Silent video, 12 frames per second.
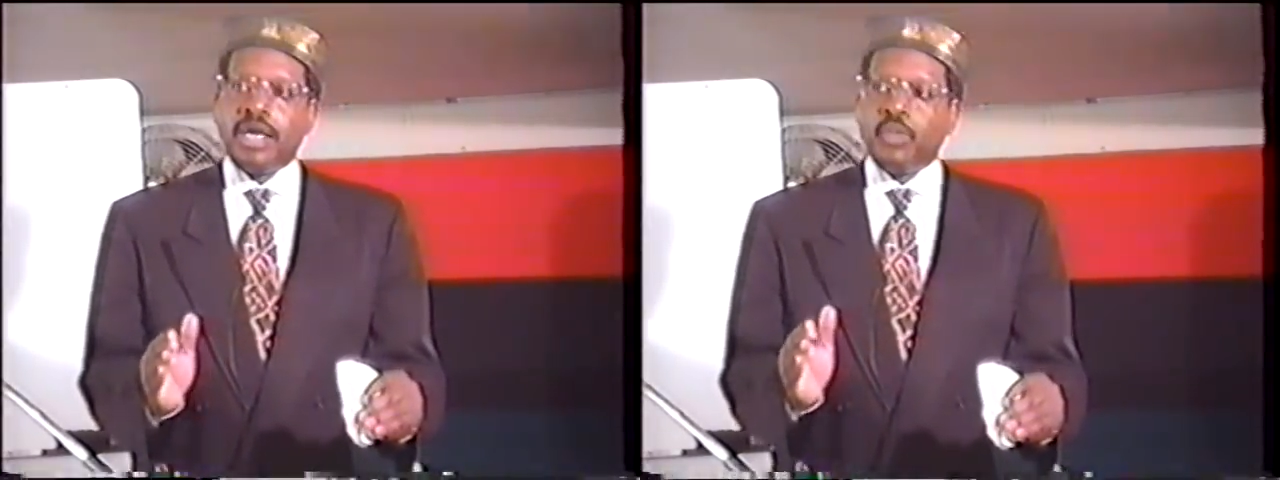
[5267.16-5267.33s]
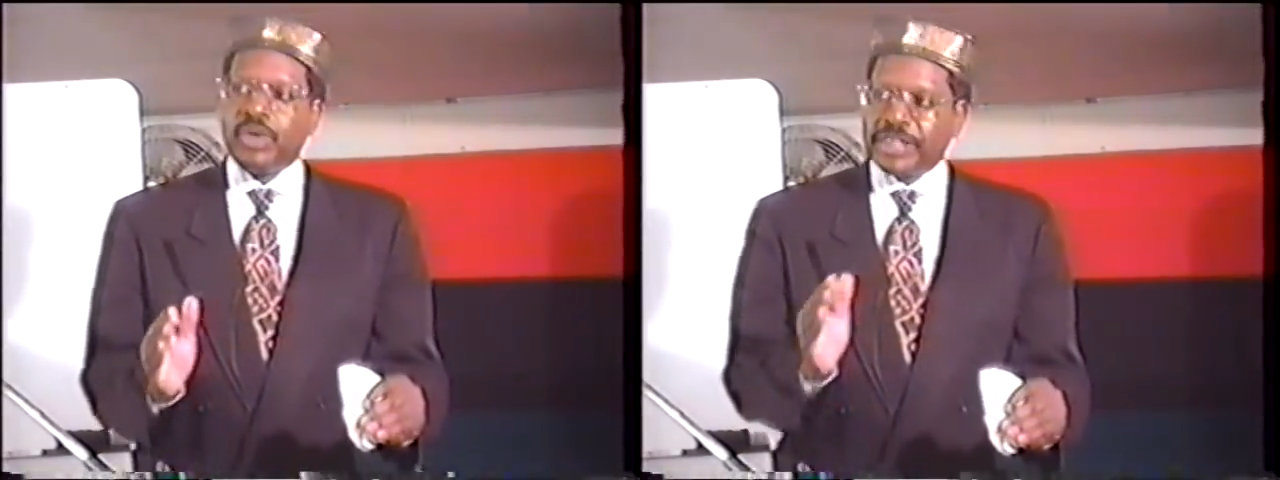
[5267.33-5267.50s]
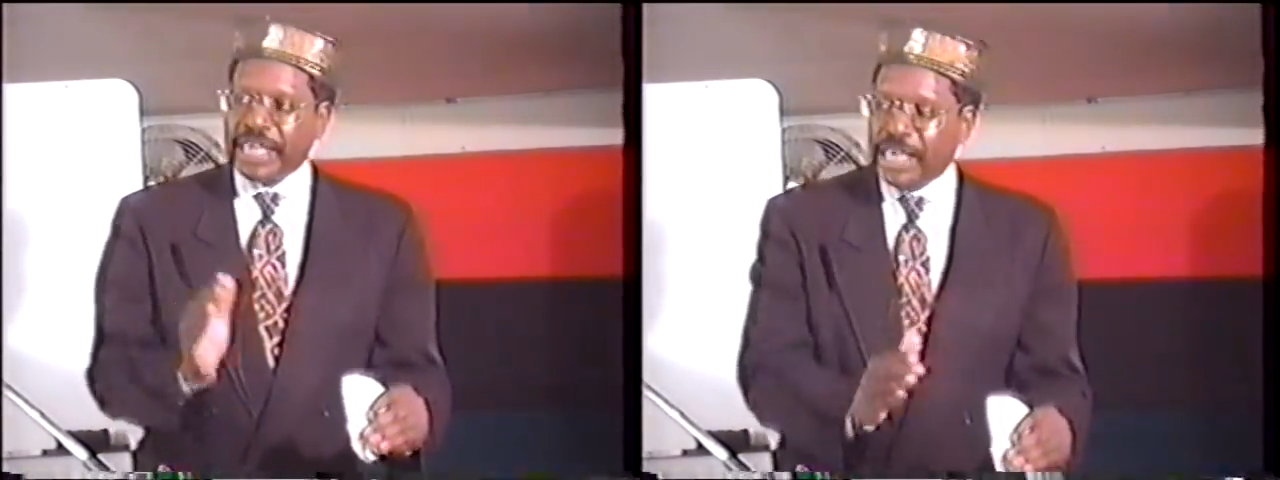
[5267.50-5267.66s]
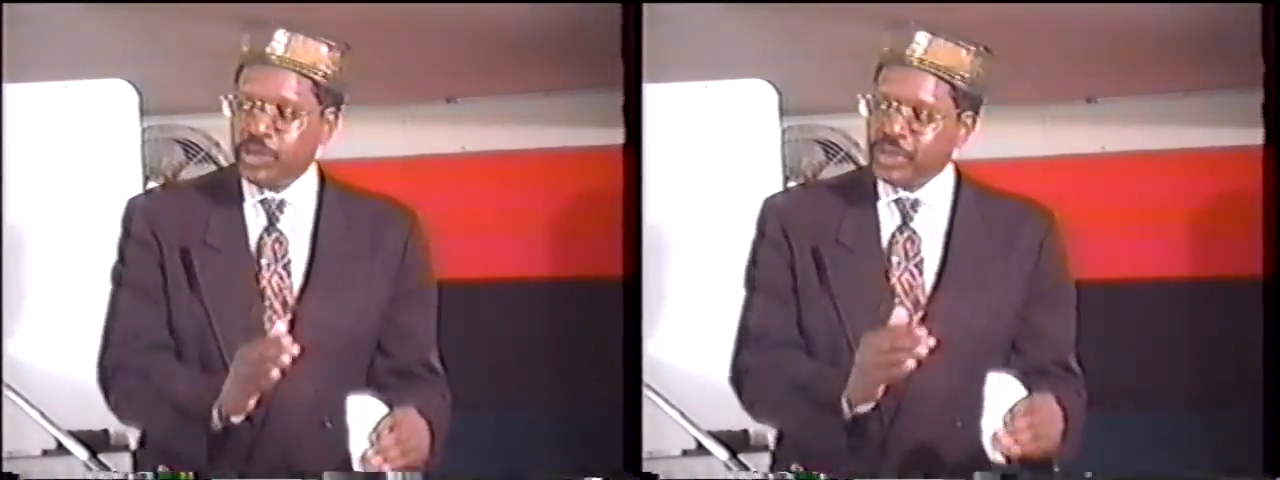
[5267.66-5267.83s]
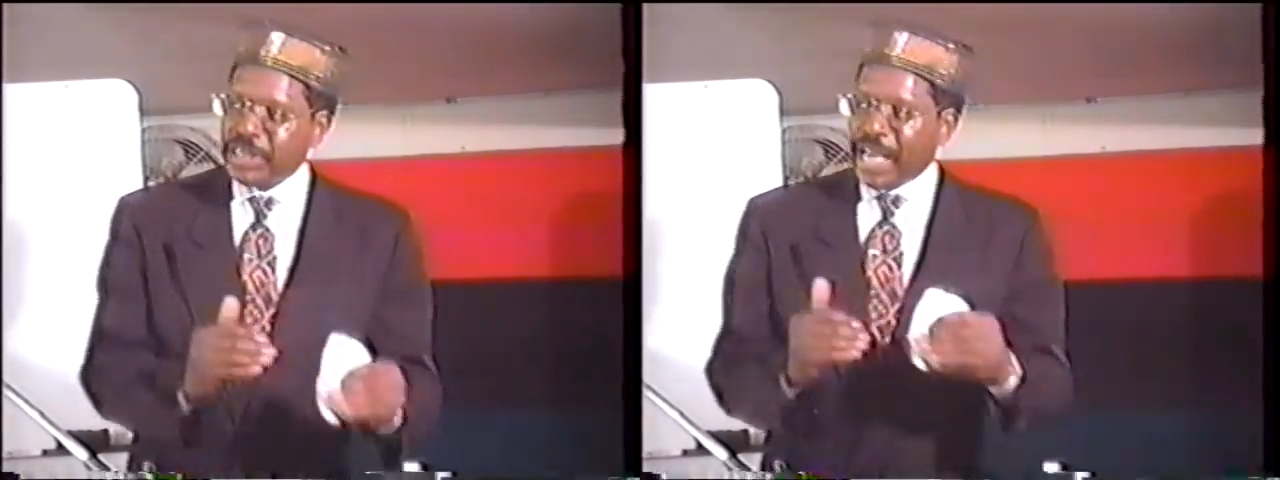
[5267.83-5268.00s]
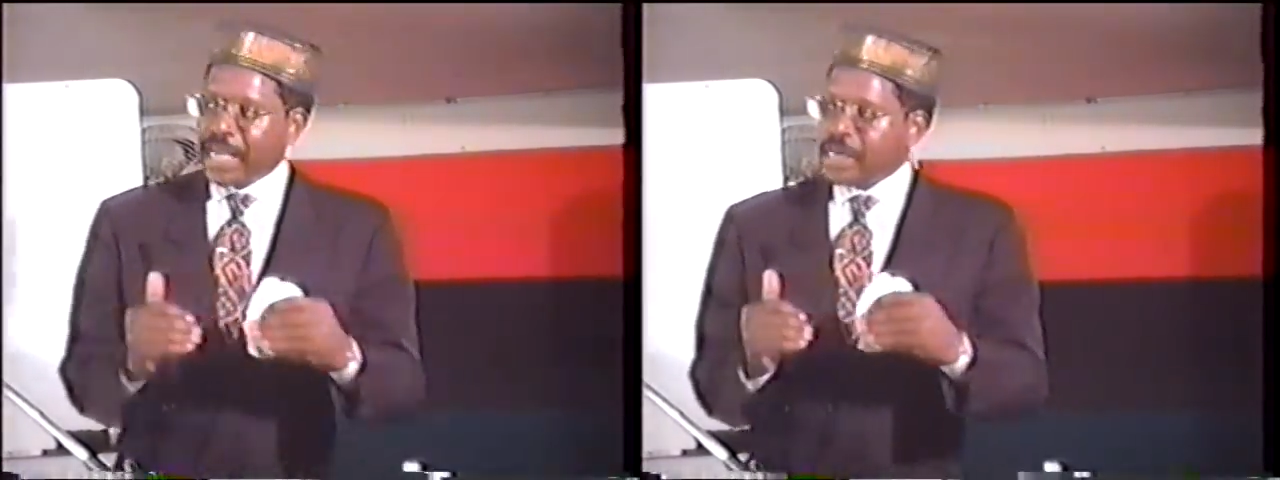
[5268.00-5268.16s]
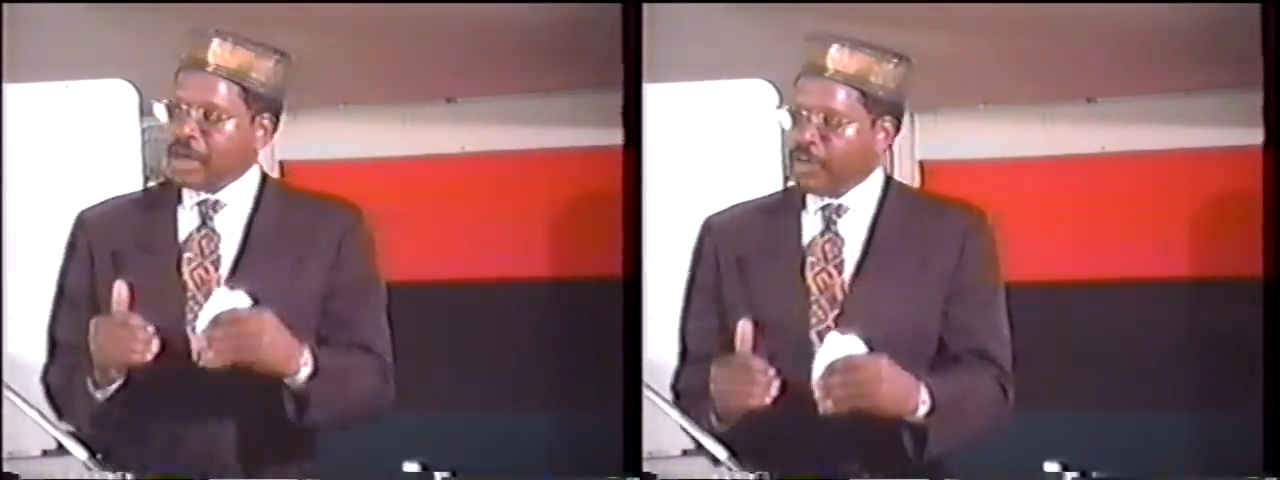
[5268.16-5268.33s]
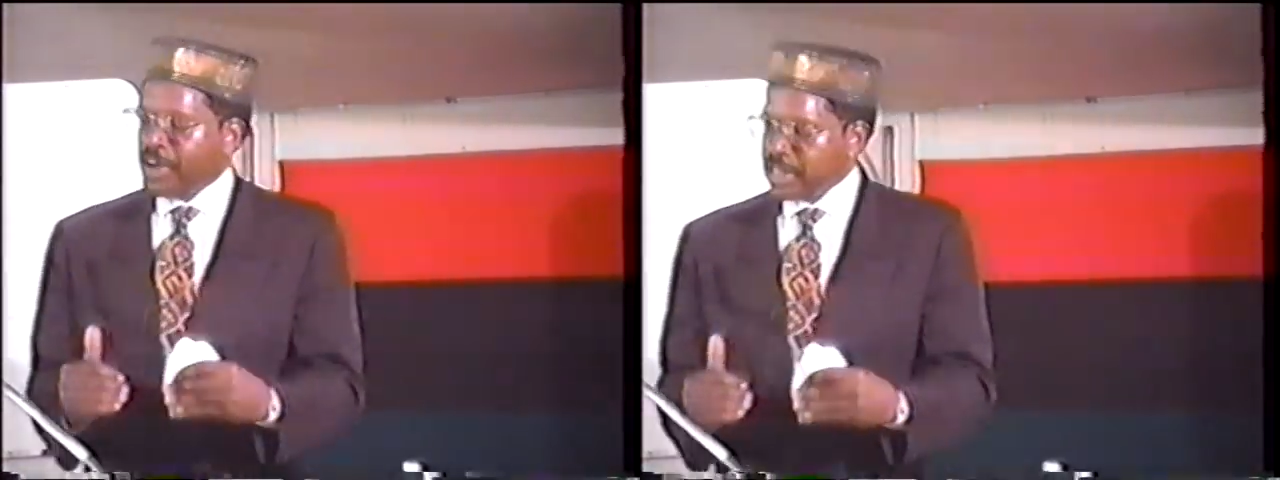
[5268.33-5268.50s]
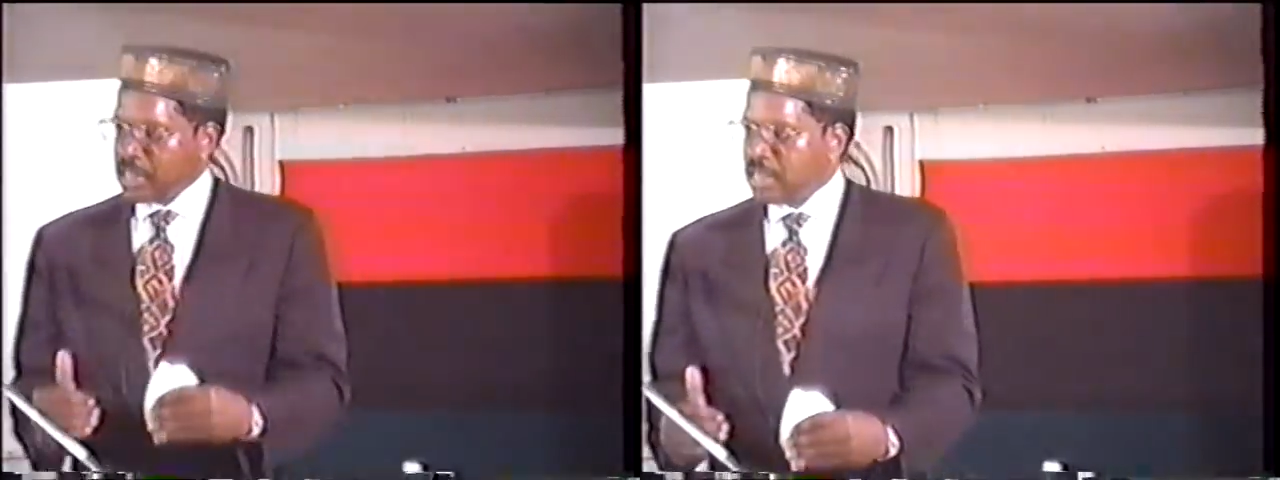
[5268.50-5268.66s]
When things were not
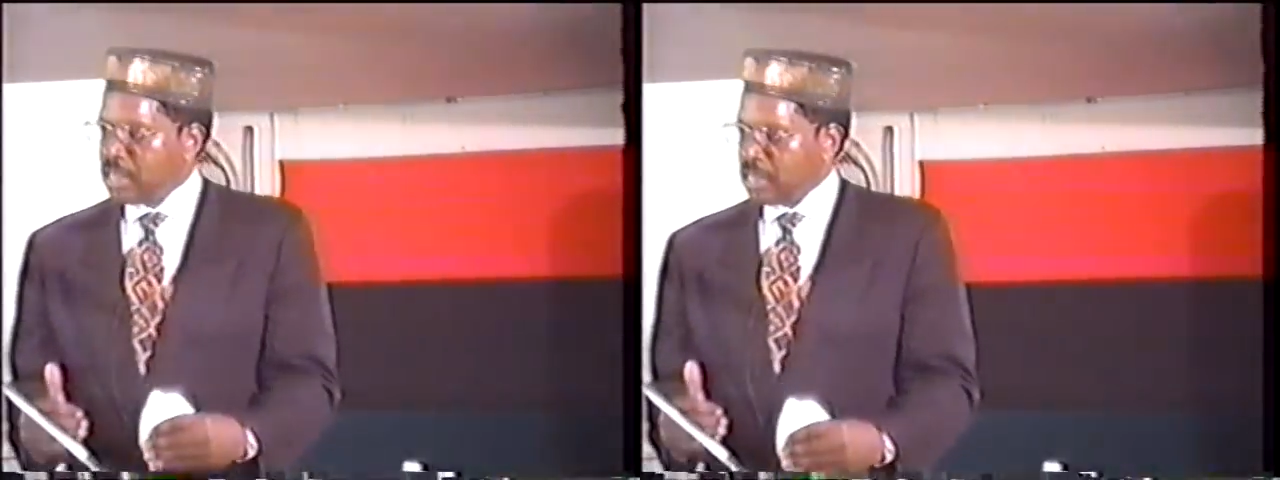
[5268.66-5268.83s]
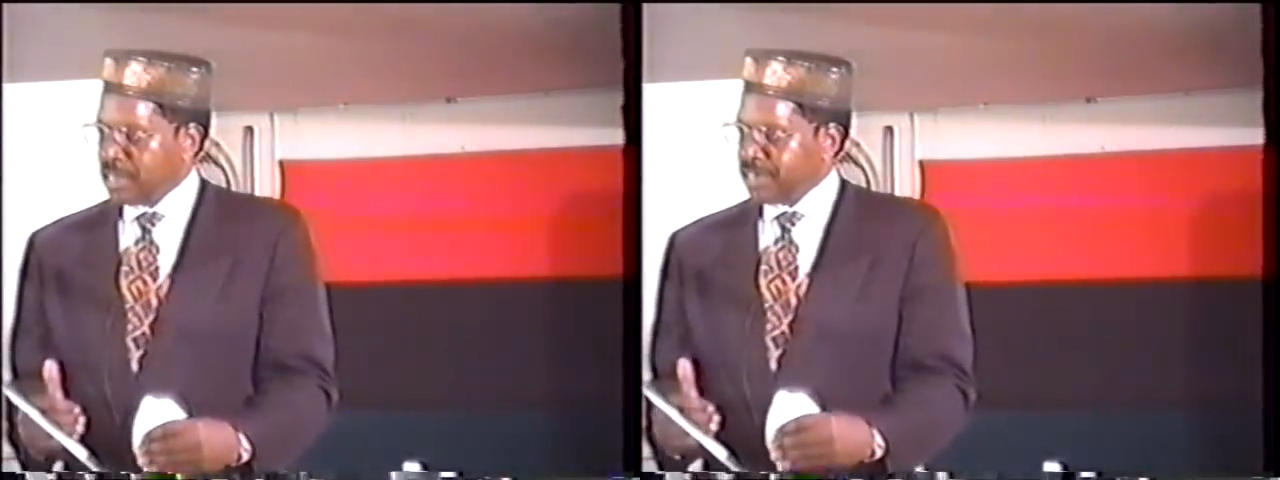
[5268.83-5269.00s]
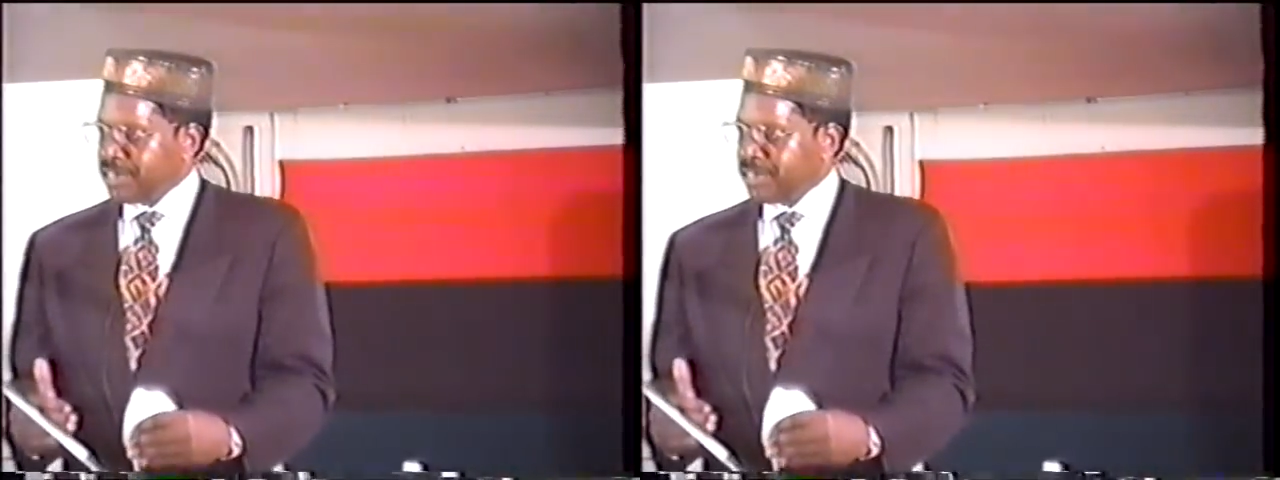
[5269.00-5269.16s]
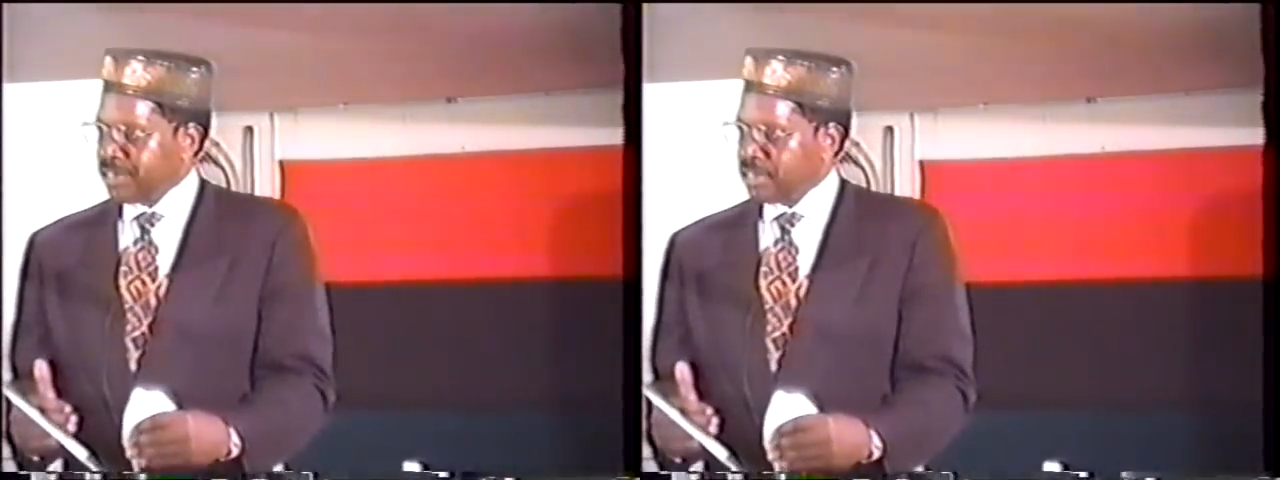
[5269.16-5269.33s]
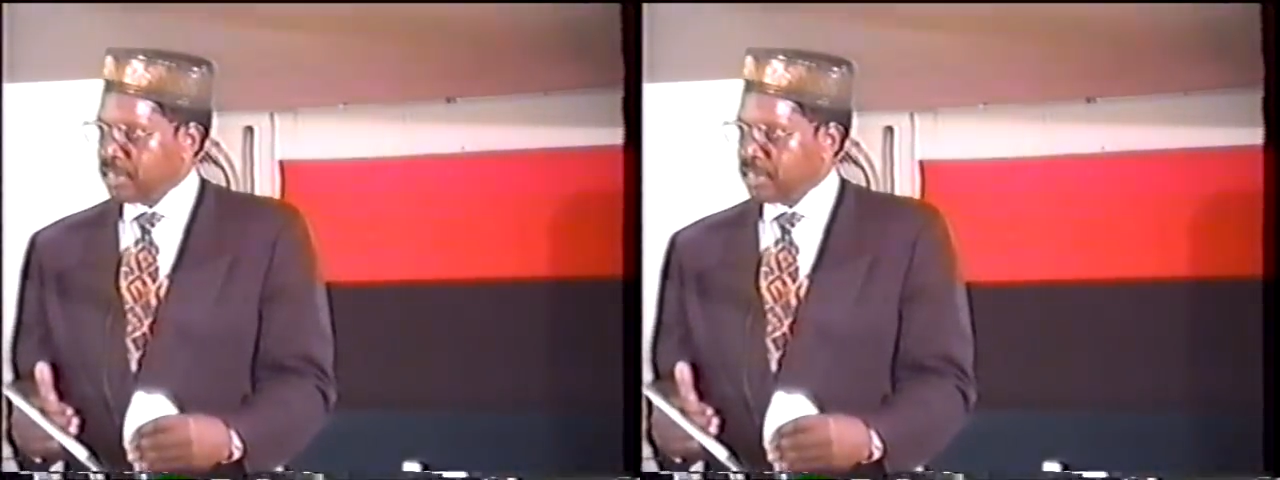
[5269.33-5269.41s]
going good,